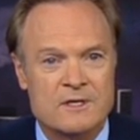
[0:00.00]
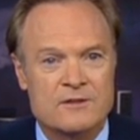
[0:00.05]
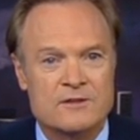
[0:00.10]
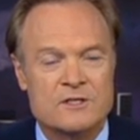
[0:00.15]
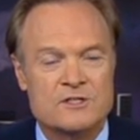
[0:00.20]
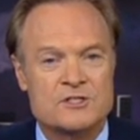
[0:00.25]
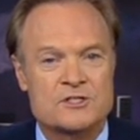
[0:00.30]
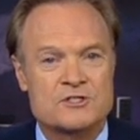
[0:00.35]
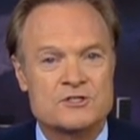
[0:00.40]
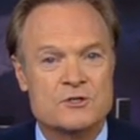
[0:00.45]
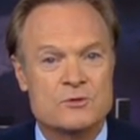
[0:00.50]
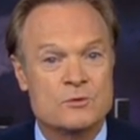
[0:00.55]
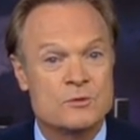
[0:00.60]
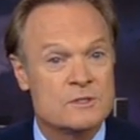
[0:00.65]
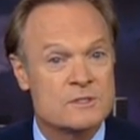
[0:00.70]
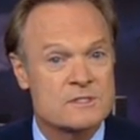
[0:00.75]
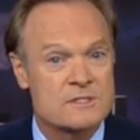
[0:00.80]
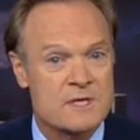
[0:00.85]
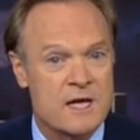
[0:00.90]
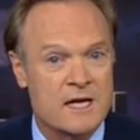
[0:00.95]
the
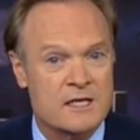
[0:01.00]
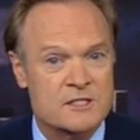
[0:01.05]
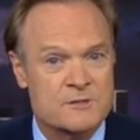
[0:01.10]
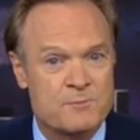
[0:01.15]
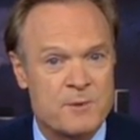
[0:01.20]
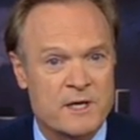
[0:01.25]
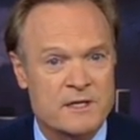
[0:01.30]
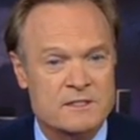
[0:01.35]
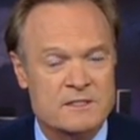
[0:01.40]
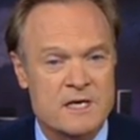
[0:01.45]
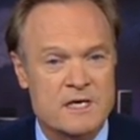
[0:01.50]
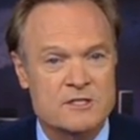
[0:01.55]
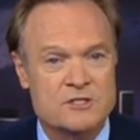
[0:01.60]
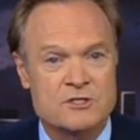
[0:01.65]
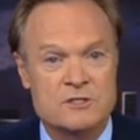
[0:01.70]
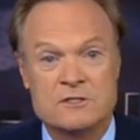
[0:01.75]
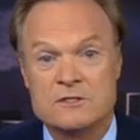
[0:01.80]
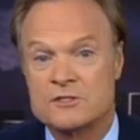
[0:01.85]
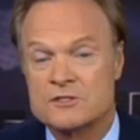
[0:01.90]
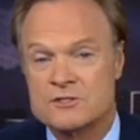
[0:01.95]
student's
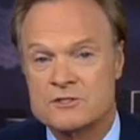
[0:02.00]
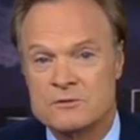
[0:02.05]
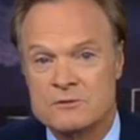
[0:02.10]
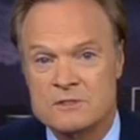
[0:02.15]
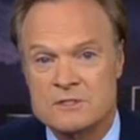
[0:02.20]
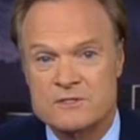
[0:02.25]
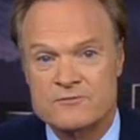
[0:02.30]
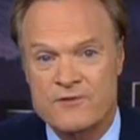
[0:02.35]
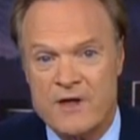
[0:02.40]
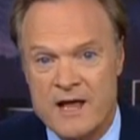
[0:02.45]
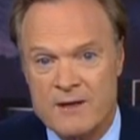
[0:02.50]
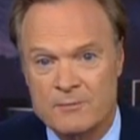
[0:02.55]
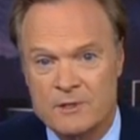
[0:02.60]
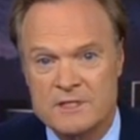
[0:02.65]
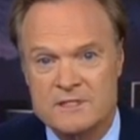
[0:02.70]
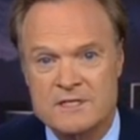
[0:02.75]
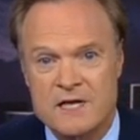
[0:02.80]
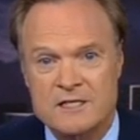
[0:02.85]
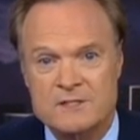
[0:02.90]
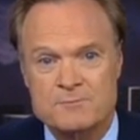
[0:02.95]
expectation, the student's
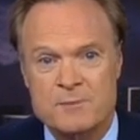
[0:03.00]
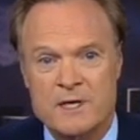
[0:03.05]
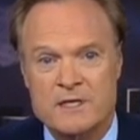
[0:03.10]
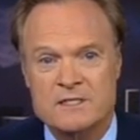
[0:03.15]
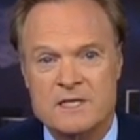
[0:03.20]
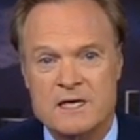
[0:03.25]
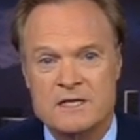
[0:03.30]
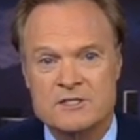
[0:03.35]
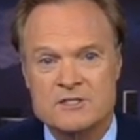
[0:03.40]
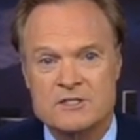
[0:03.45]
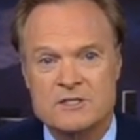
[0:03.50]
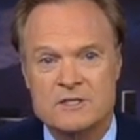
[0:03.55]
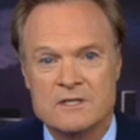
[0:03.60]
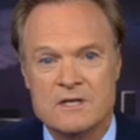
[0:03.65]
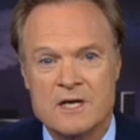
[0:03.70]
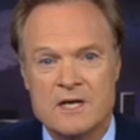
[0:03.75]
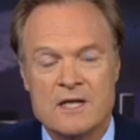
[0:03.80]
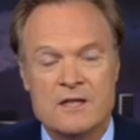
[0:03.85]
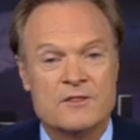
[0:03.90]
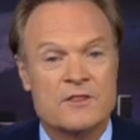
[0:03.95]
family's
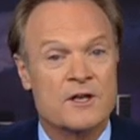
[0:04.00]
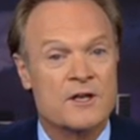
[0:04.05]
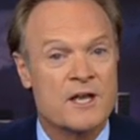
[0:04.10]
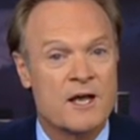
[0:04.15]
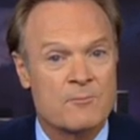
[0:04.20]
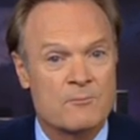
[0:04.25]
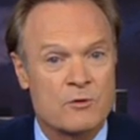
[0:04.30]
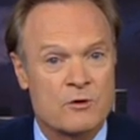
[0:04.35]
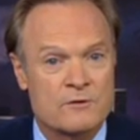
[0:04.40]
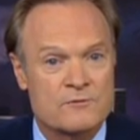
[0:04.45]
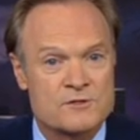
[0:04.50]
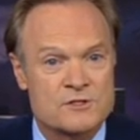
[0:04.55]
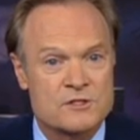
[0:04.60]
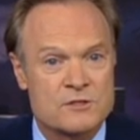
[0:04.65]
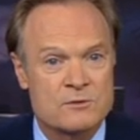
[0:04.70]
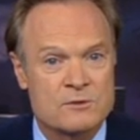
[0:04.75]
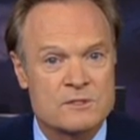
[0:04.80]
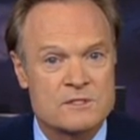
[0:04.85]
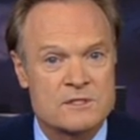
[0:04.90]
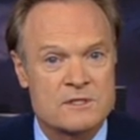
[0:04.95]
expectation, the number of
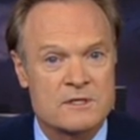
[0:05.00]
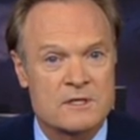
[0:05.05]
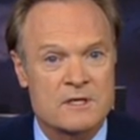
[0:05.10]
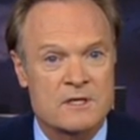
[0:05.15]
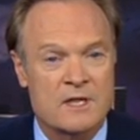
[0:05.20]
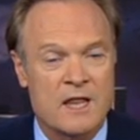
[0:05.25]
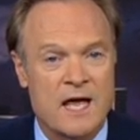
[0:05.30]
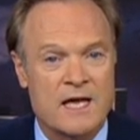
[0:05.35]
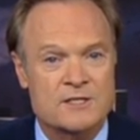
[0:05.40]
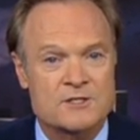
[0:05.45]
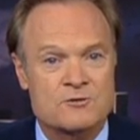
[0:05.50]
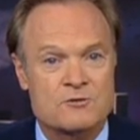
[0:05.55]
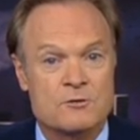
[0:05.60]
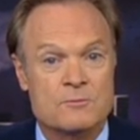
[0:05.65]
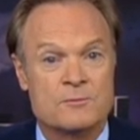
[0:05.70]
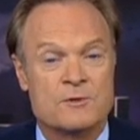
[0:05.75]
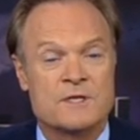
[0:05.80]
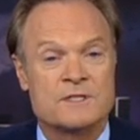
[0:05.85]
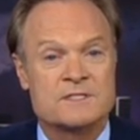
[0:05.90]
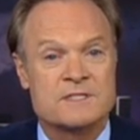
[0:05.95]
students in the
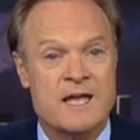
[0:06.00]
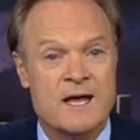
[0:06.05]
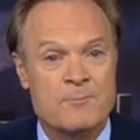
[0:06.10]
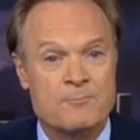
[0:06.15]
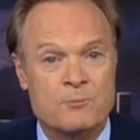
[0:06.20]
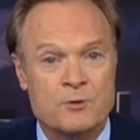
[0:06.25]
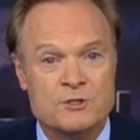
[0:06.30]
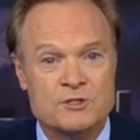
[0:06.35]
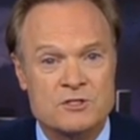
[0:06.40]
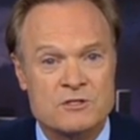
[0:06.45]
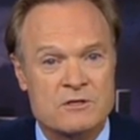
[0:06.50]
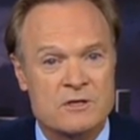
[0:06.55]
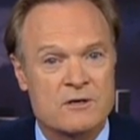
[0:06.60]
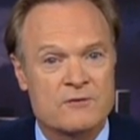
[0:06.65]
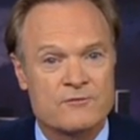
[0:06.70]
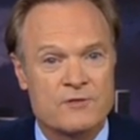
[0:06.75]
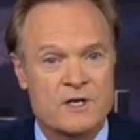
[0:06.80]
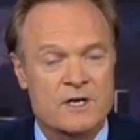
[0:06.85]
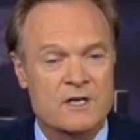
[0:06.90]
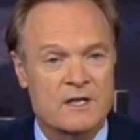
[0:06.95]
classroom, the temperature
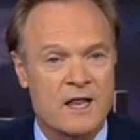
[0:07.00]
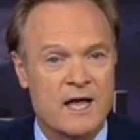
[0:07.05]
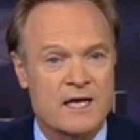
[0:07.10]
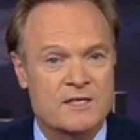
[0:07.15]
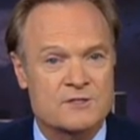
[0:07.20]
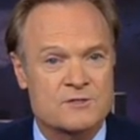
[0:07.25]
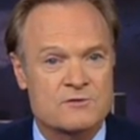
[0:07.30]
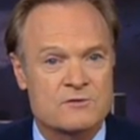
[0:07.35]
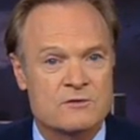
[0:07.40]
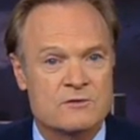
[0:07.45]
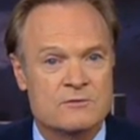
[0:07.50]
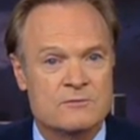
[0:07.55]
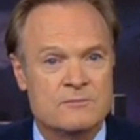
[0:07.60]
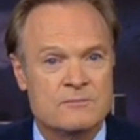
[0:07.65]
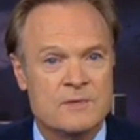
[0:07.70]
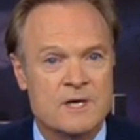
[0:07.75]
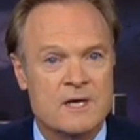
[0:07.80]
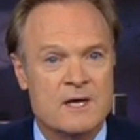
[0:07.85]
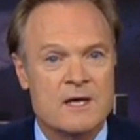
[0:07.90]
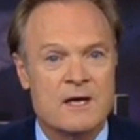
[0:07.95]
of the
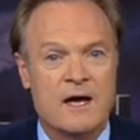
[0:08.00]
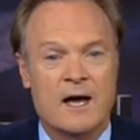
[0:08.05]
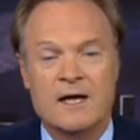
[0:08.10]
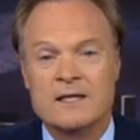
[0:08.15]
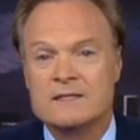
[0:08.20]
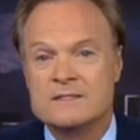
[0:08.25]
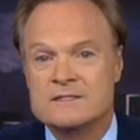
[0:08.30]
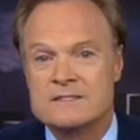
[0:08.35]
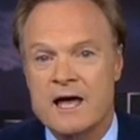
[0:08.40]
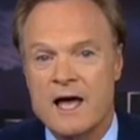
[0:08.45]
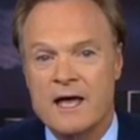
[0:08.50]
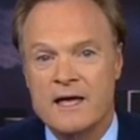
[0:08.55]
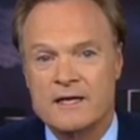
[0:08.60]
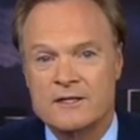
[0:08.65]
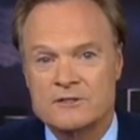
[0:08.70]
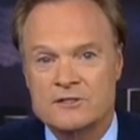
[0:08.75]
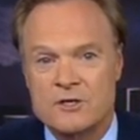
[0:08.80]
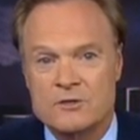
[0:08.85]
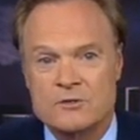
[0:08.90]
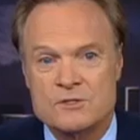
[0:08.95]
classroom,
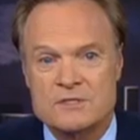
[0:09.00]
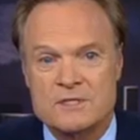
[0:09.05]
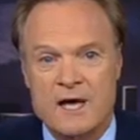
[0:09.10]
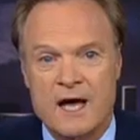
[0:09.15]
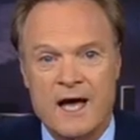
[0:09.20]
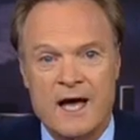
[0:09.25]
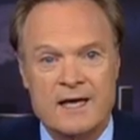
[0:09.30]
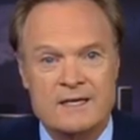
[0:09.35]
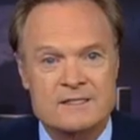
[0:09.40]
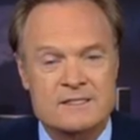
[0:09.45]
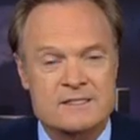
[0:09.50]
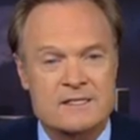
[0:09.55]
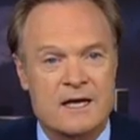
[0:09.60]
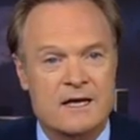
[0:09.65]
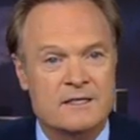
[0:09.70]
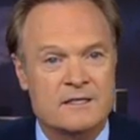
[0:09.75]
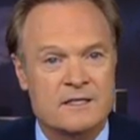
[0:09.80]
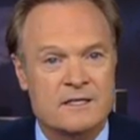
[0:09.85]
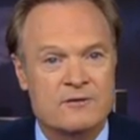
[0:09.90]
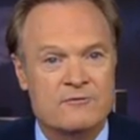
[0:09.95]
undiagnosed
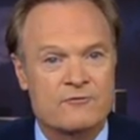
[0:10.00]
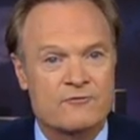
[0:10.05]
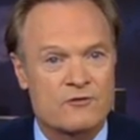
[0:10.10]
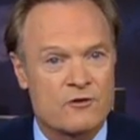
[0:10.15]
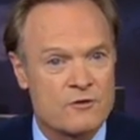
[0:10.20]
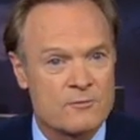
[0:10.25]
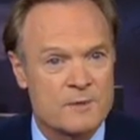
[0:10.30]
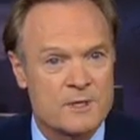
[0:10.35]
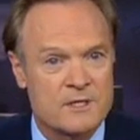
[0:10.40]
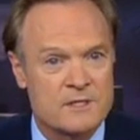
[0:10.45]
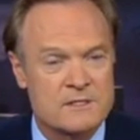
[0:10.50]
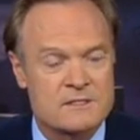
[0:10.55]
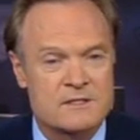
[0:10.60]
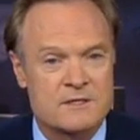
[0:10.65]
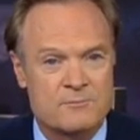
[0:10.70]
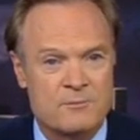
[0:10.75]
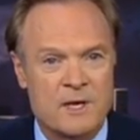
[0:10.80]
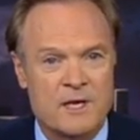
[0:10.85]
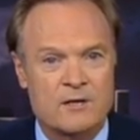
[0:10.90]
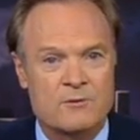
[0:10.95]
eyesight infirmities
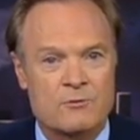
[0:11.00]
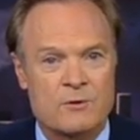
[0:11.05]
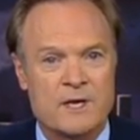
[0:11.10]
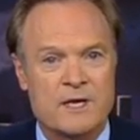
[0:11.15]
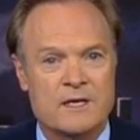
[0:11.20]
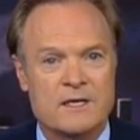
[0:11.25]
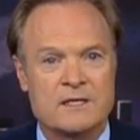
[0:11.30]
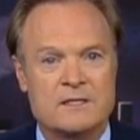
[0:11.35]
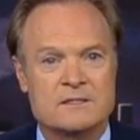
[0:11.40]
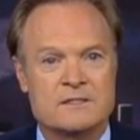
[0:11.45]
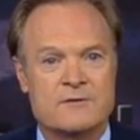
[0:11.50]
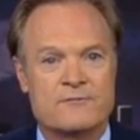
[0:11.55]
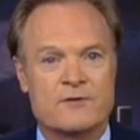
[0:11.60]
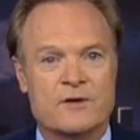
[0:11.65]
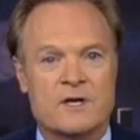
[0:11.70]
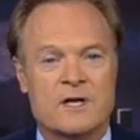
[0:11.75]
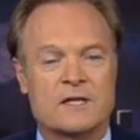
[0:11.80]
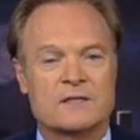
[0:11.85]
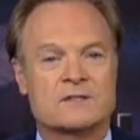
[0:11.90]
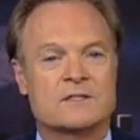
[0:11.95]
that make reading
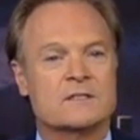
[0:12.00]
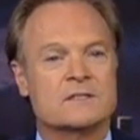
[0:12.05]
difficult.